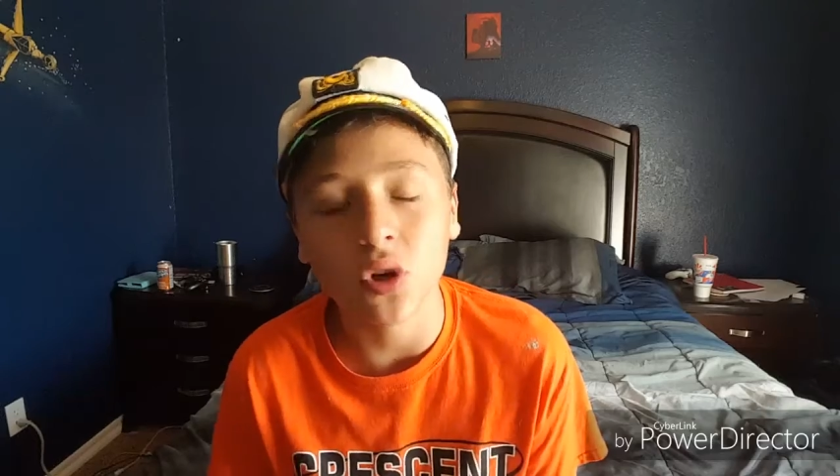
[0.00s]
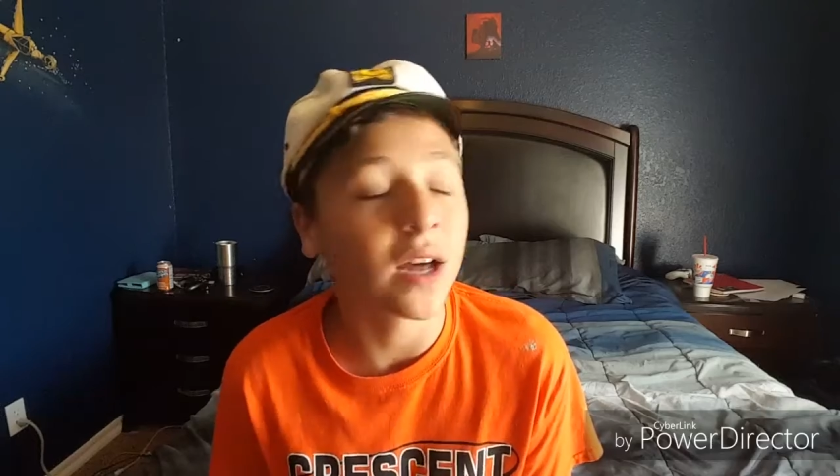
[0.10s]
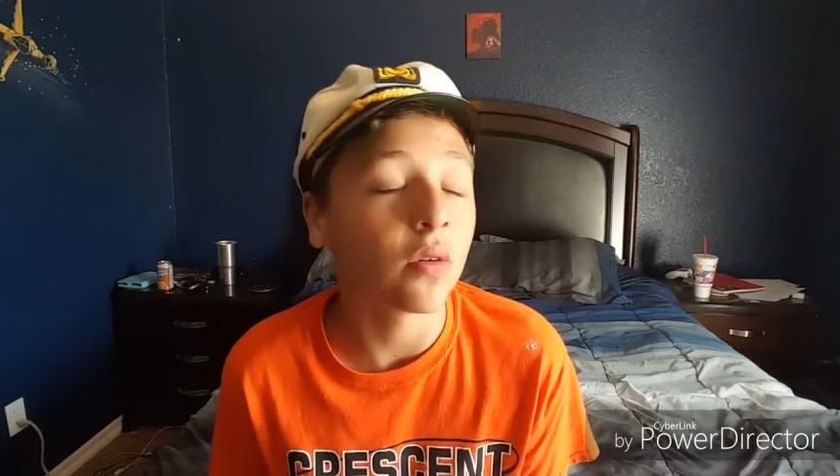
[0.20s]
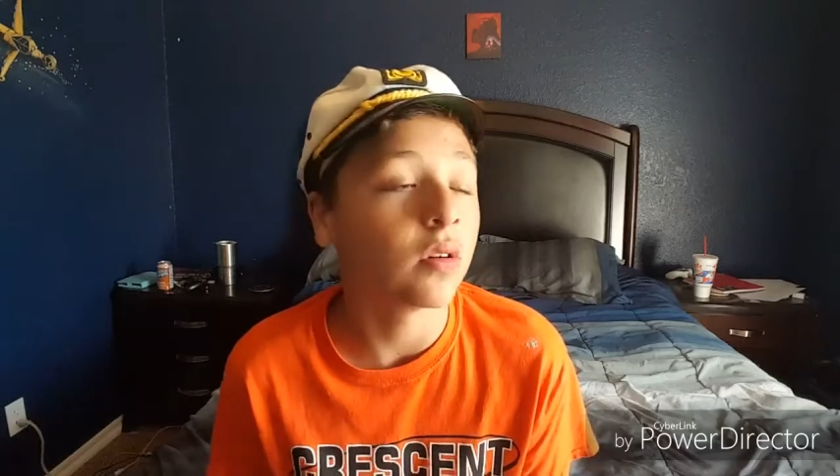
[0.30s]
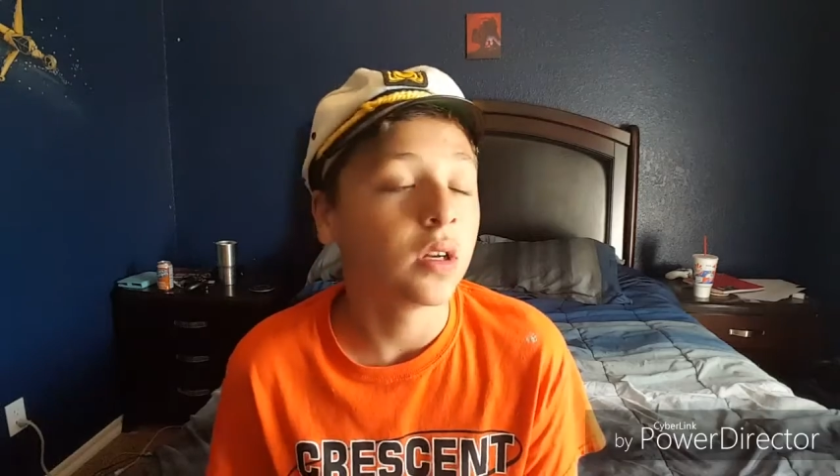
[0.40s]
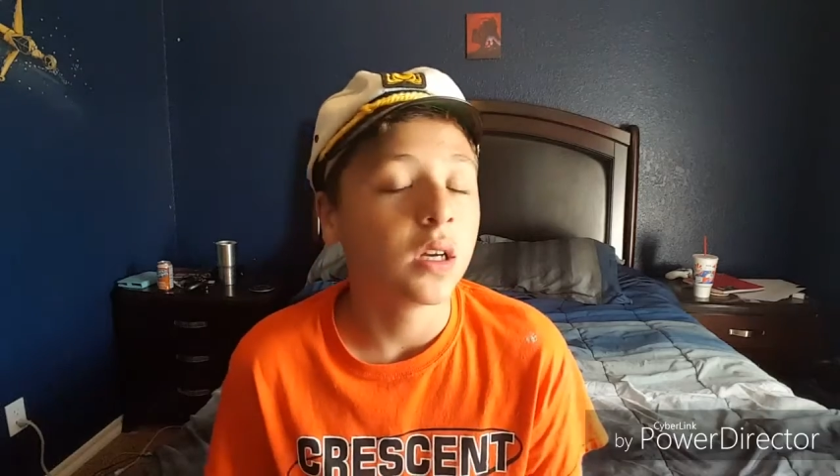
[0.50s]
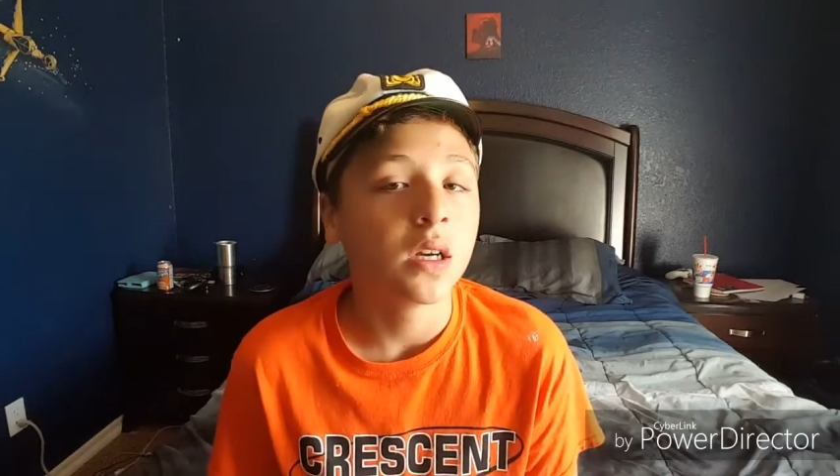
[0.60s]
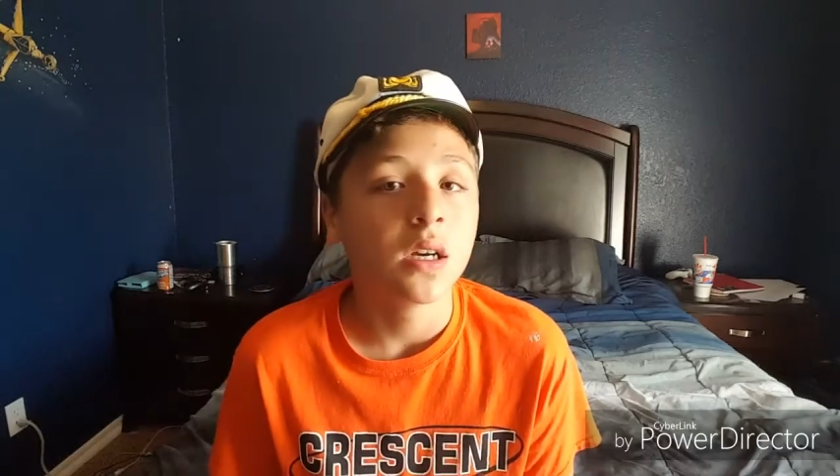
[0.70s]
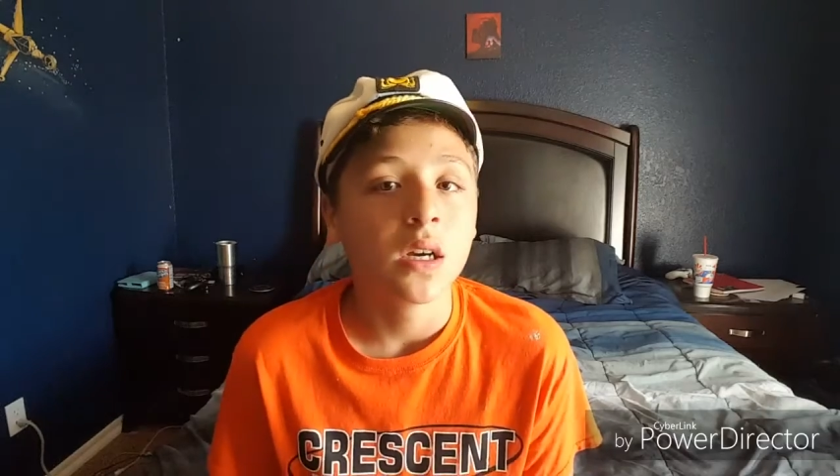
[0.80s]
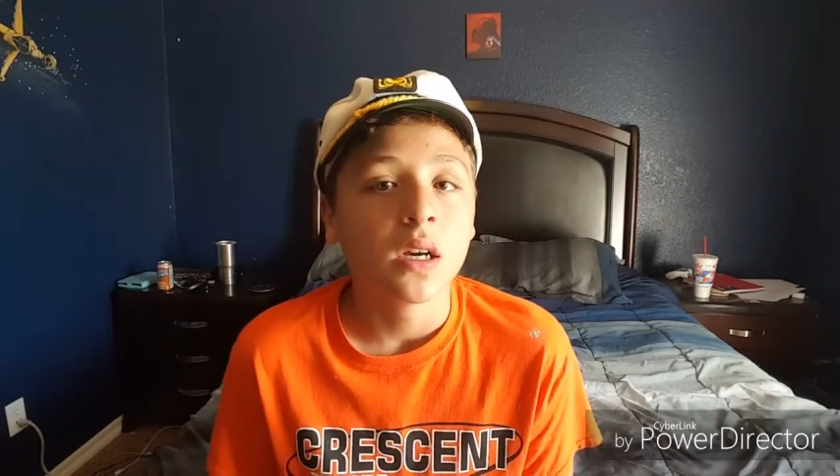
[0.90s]

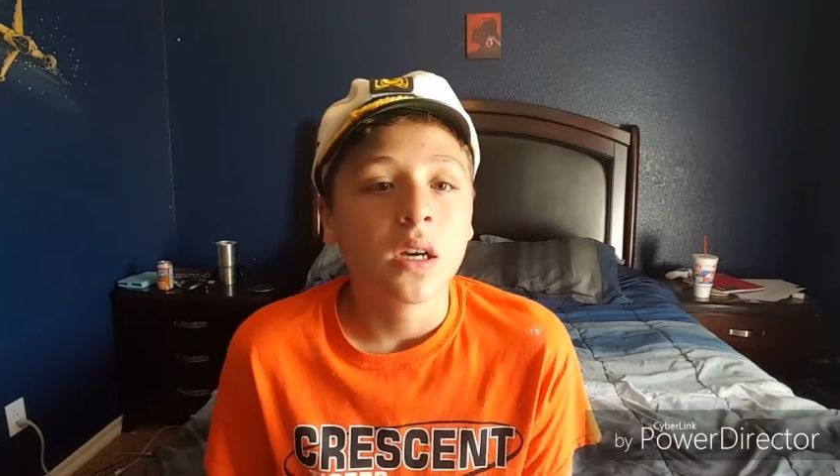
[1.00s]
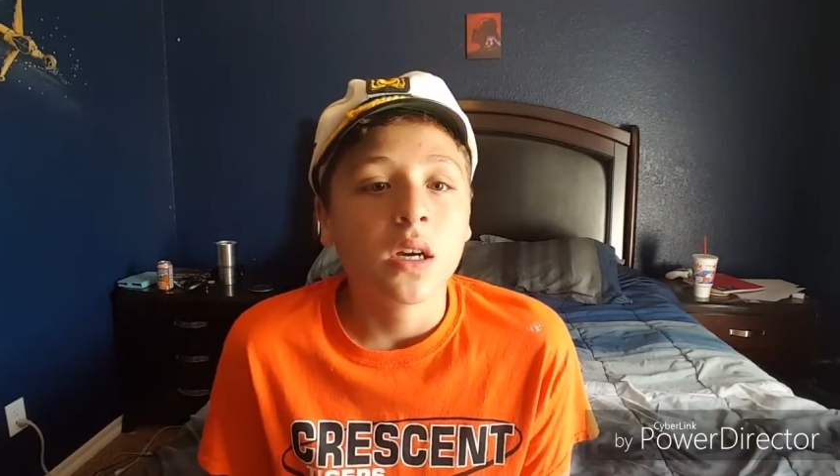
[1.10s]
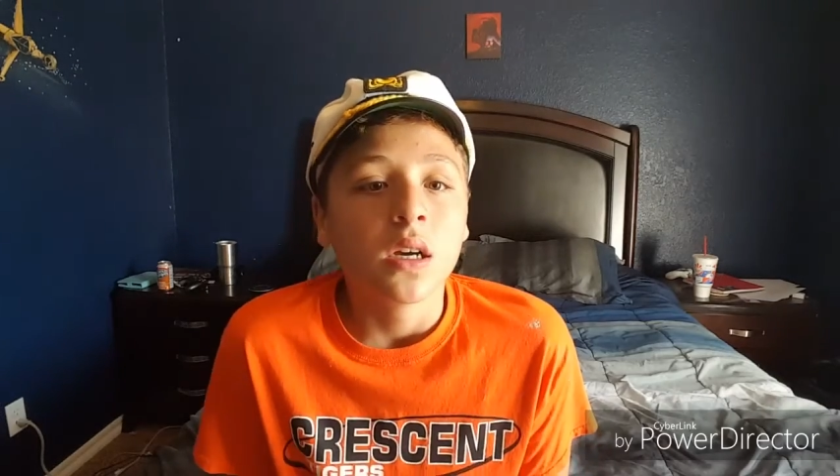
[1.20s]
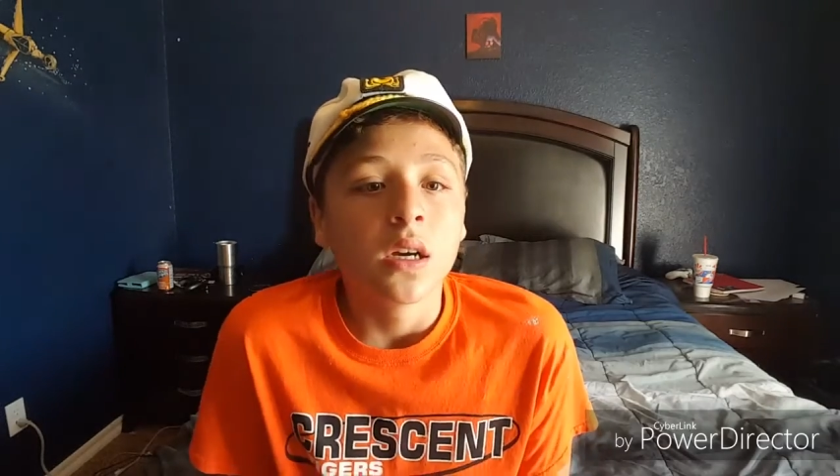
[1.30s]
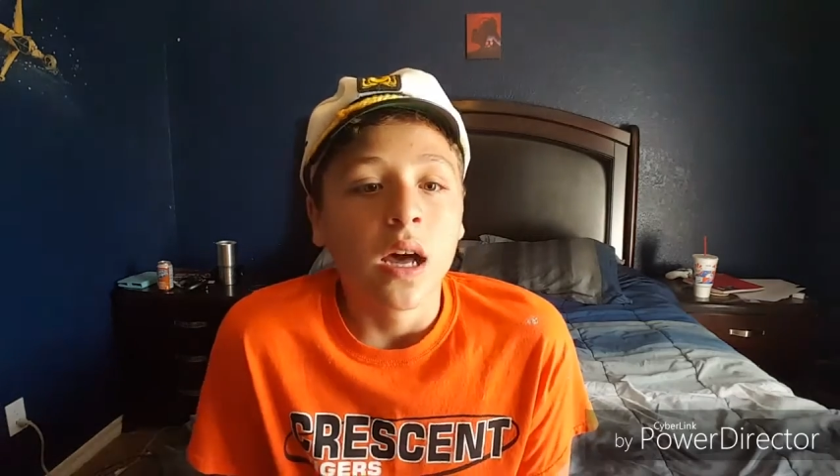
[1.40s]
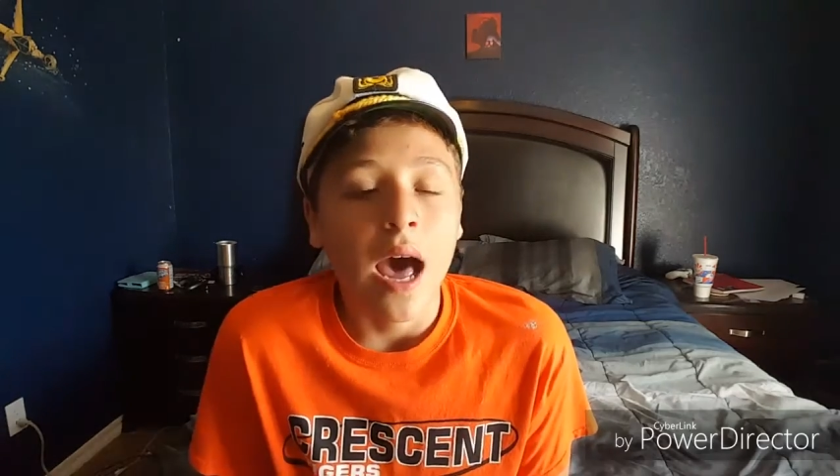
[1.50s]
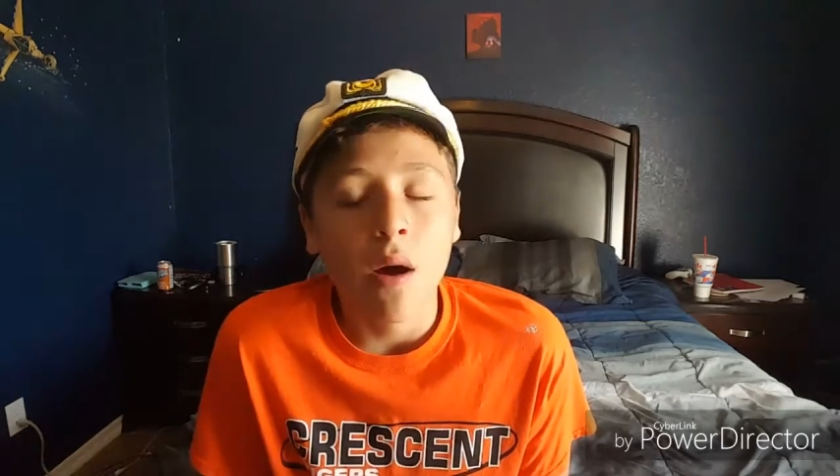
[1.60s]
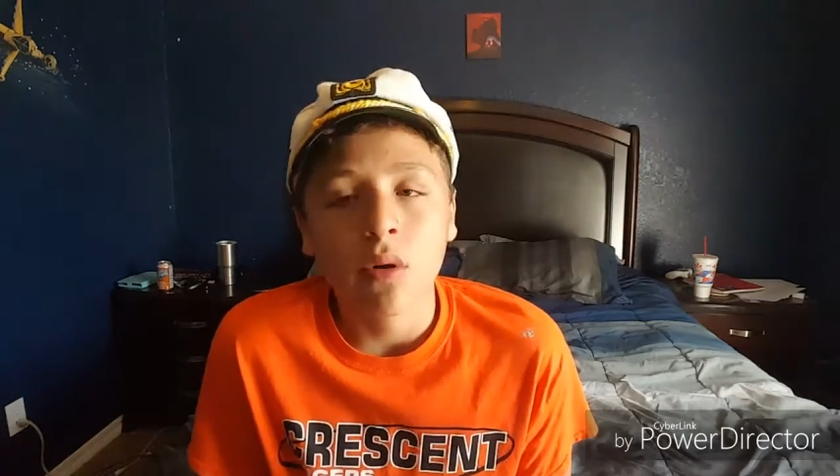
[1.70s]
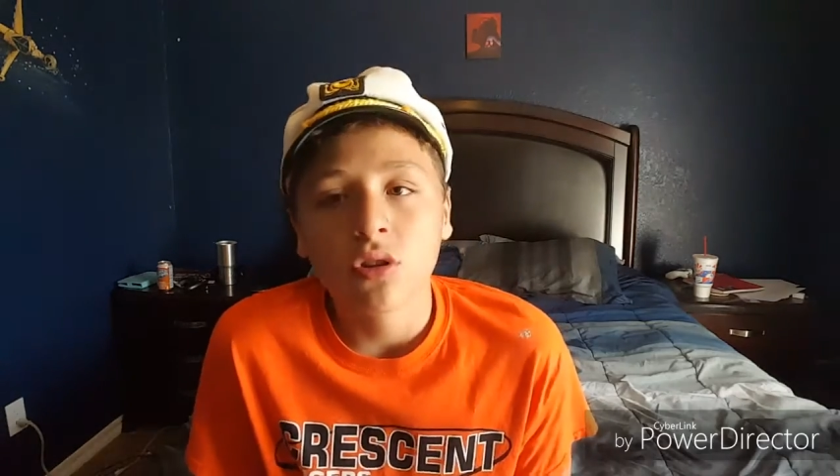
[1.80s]
I